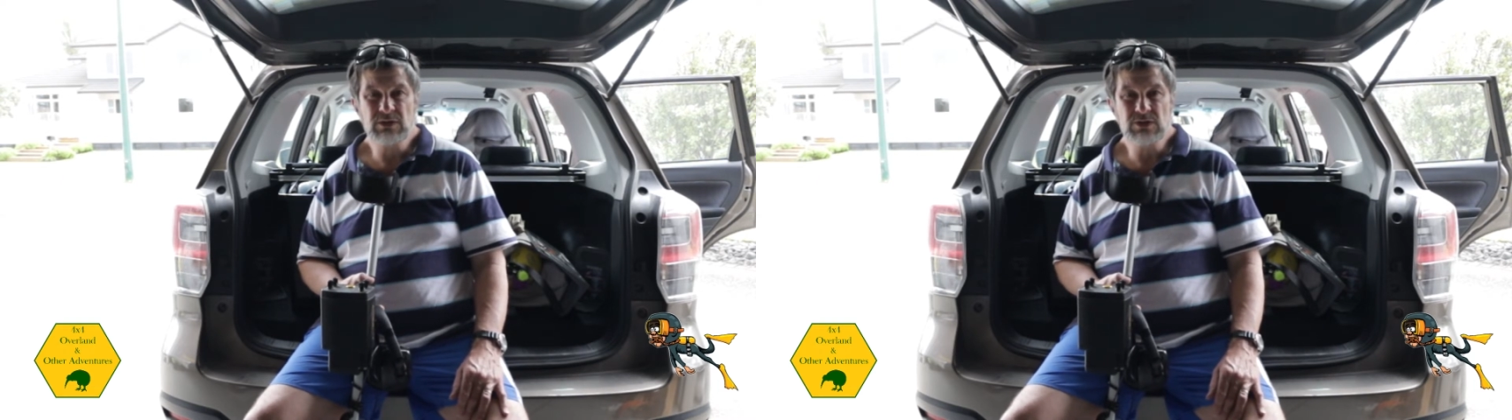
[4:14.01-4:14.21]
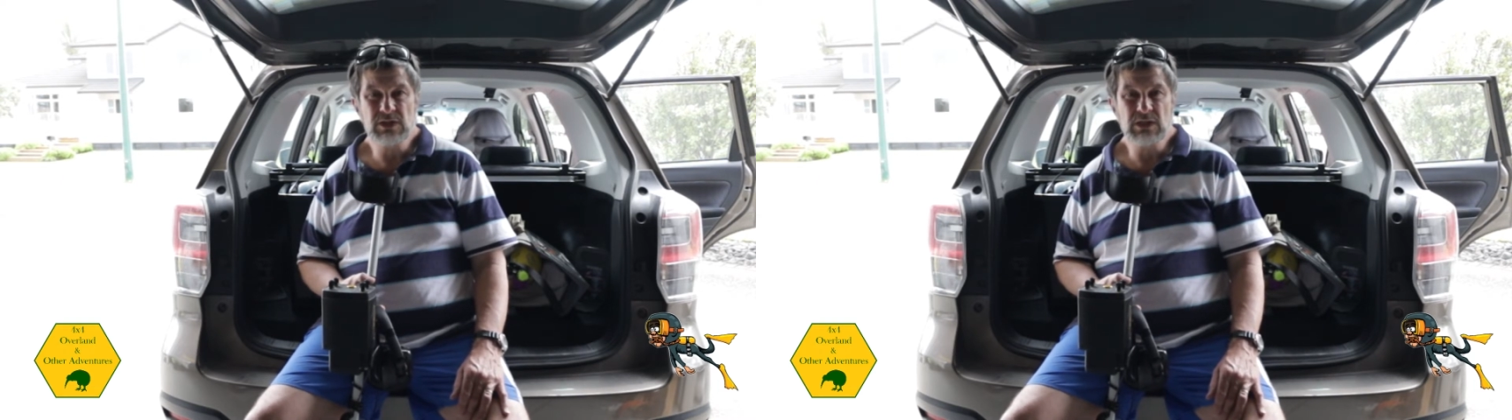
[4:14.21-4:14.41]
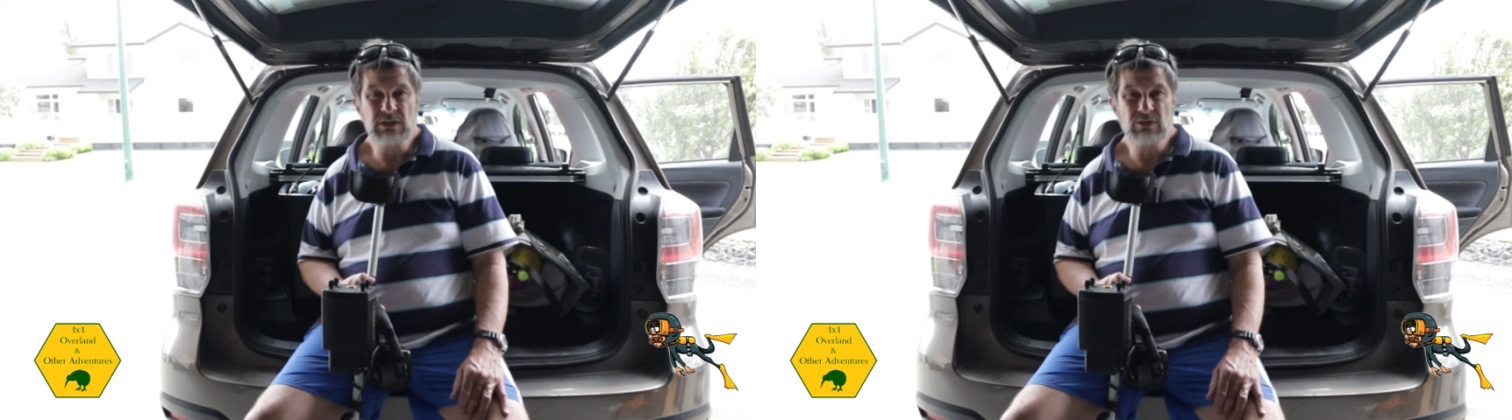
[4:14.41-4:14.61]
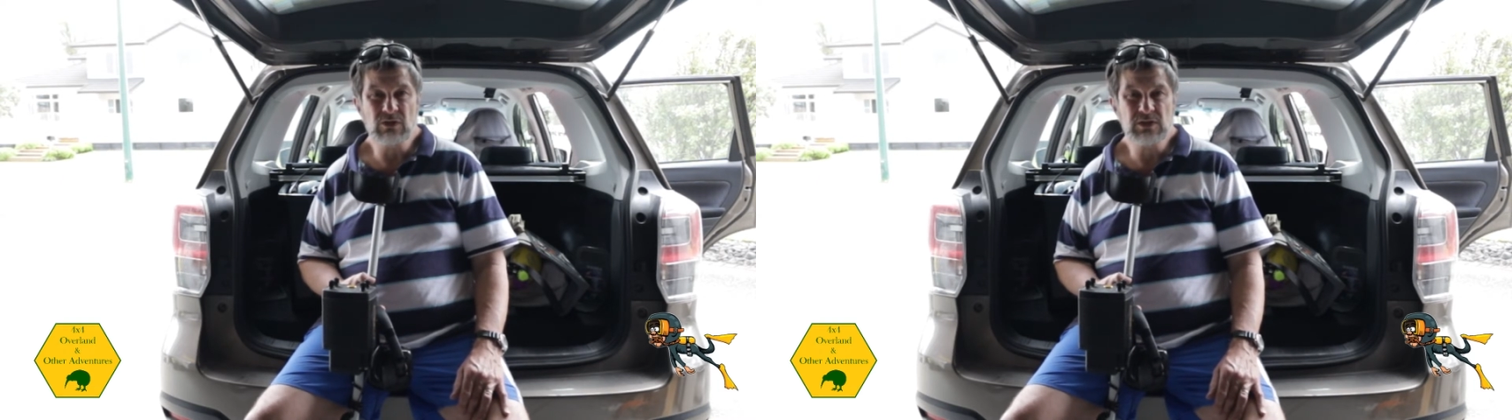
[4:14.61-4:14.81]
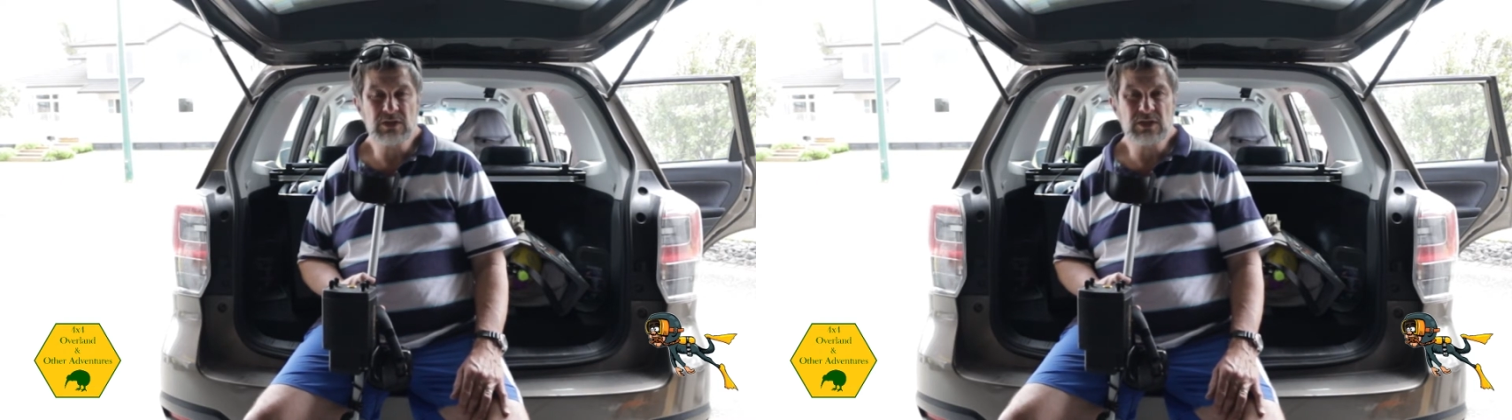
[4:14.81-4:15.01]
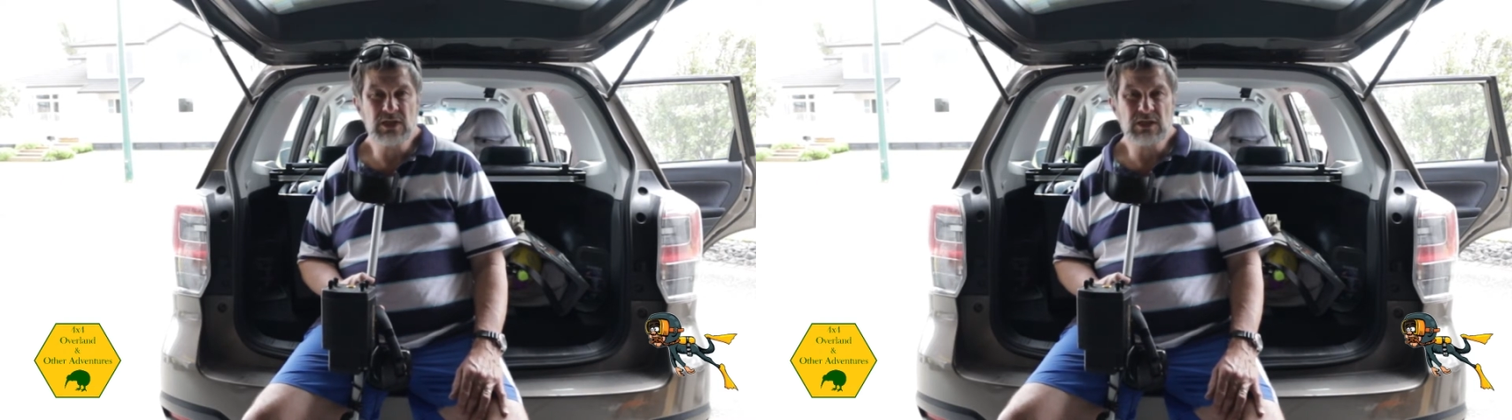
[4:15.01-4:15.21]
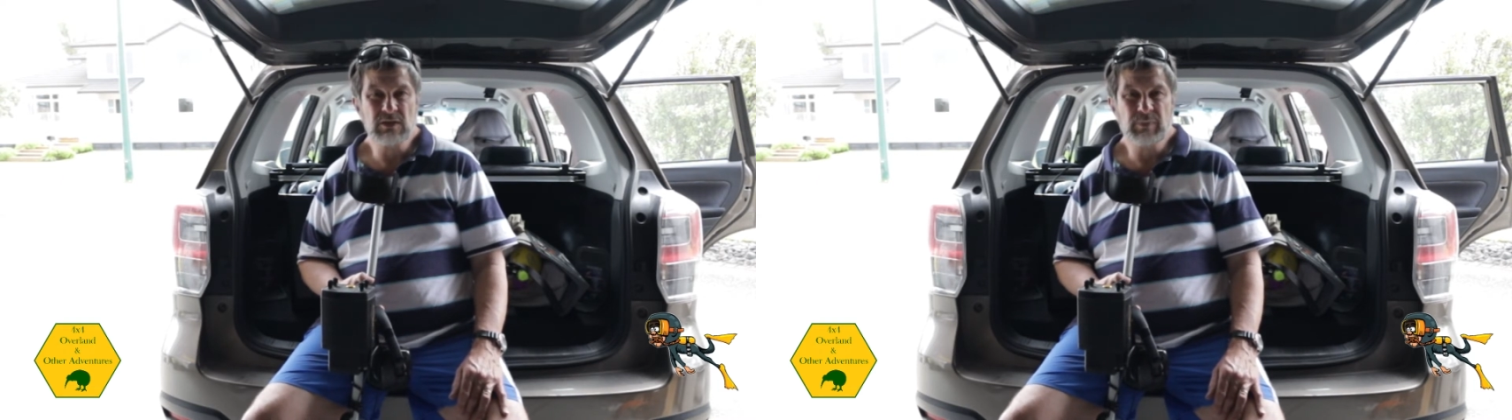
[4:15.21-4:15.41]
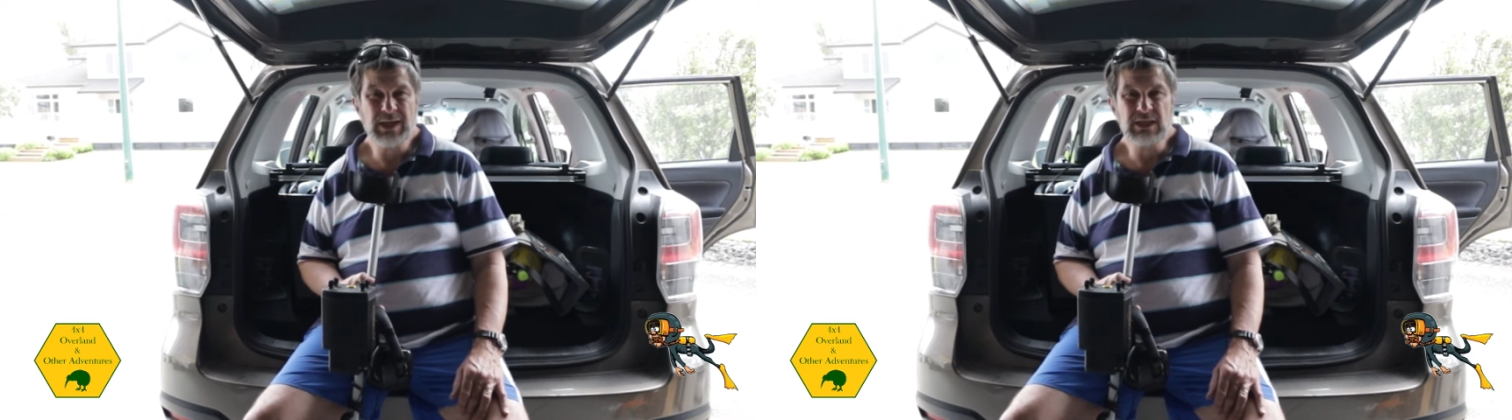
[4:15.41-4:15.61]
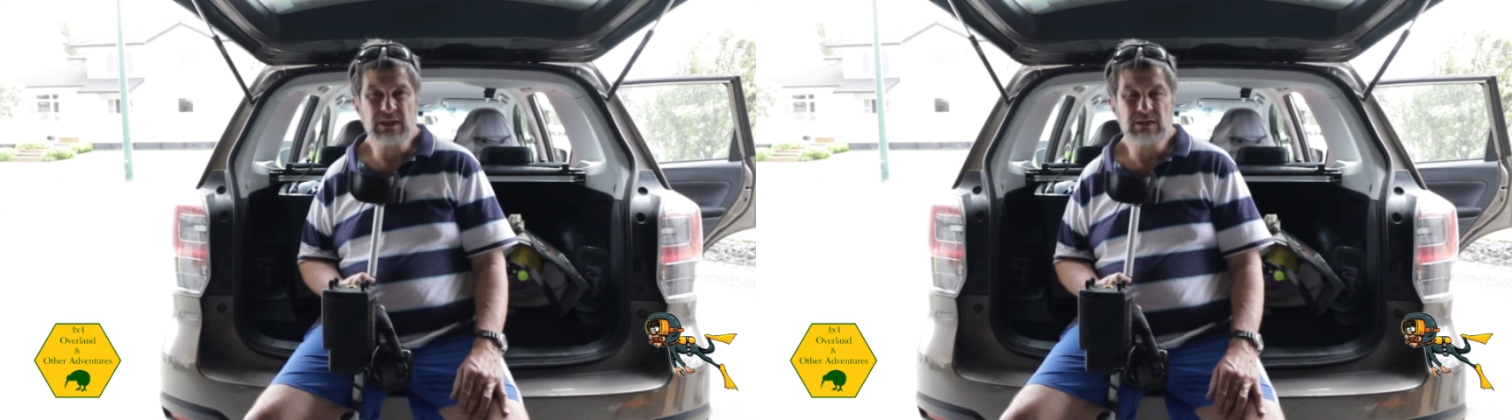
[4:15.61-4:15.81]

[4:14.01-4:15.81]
New Zealand dollars to send it back.